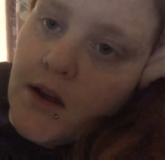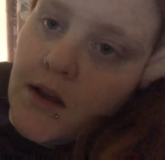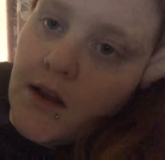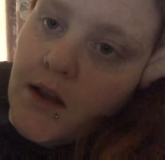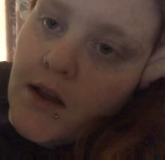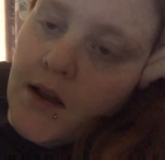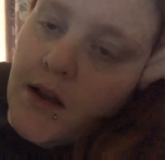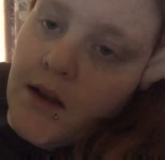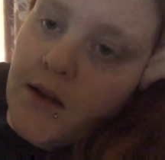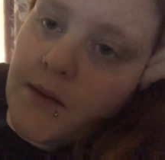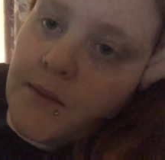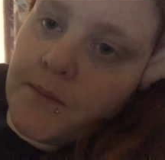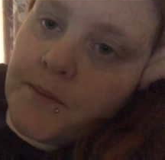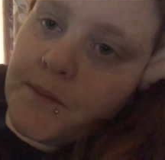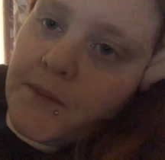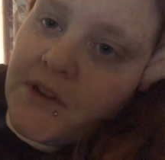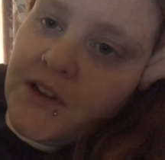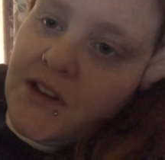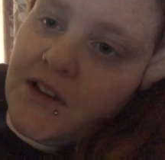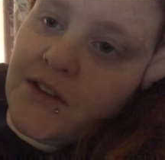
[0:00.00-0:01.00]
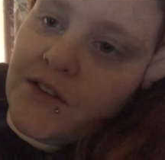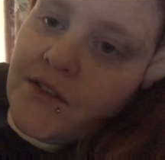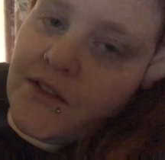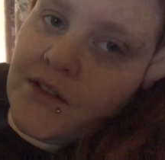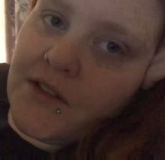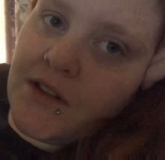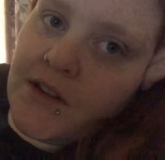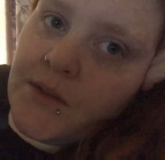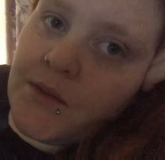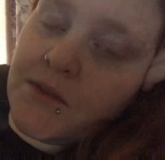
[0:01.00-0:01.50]
but you know,
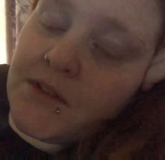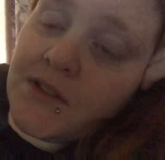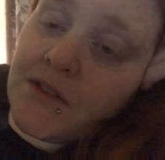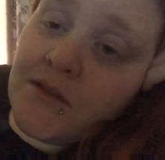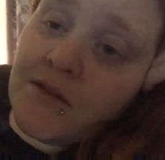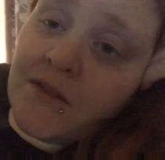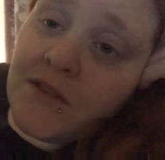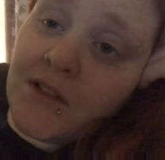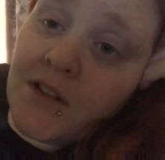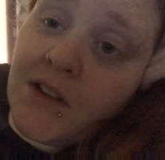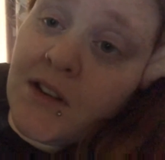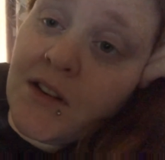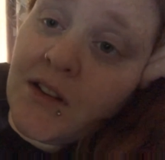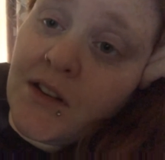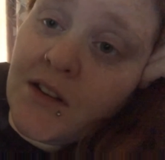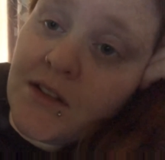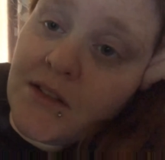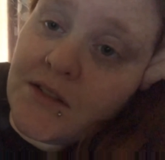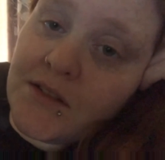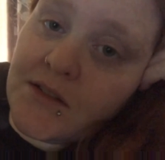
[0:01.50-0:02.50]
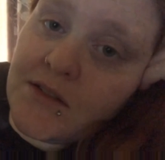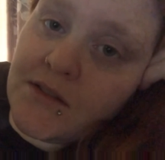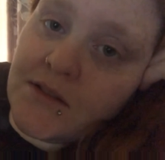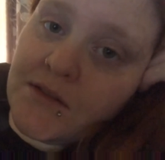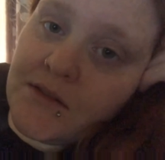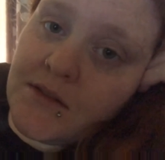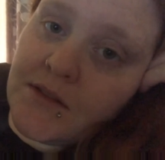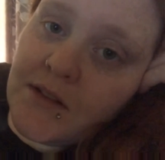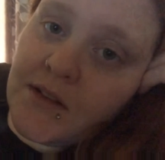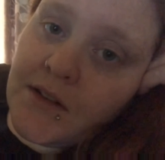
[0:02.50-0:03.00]
they were still really nice.
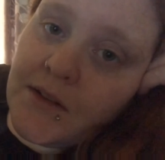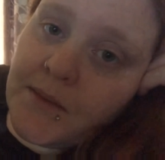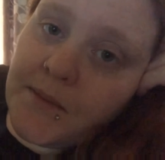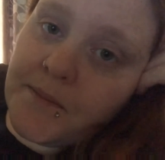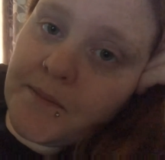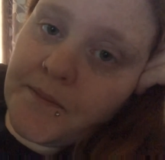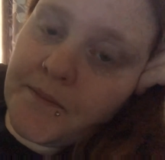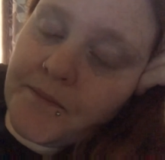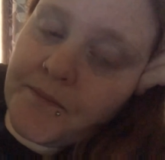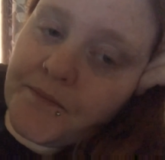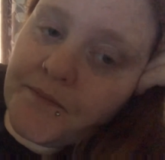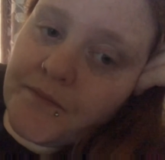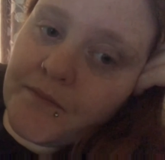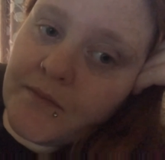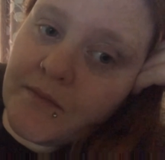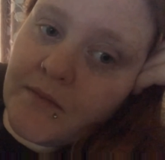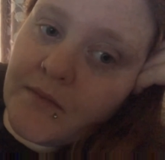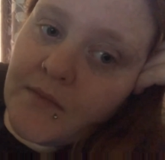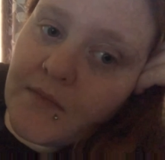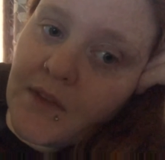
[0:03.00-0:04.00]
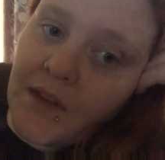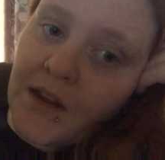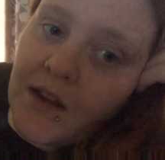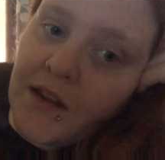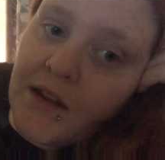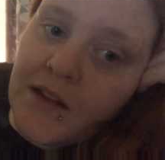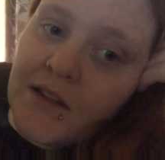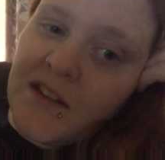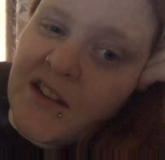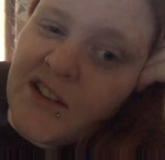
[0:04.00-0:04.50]

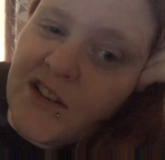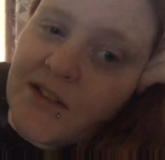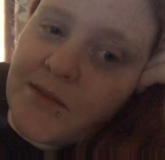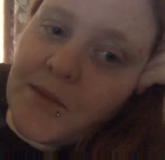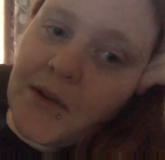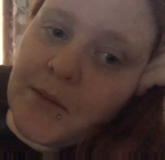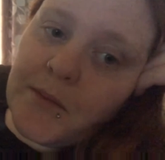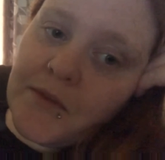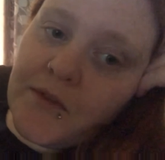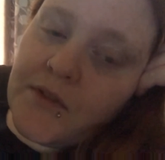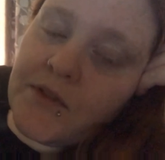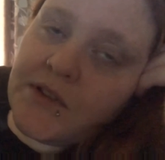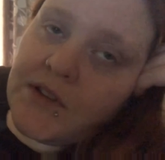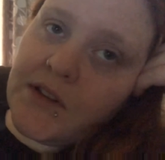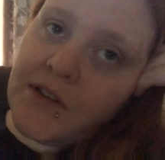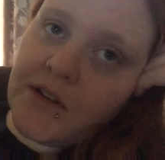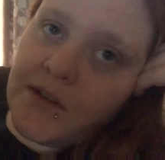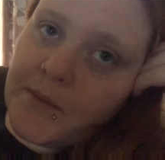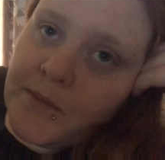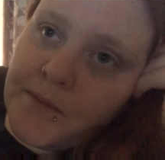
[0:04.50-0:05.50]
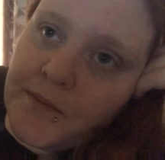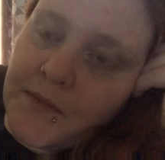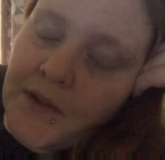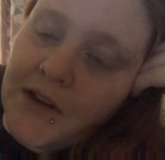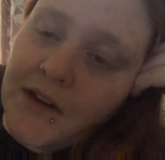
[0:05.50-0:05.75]
They just made me feel sick, and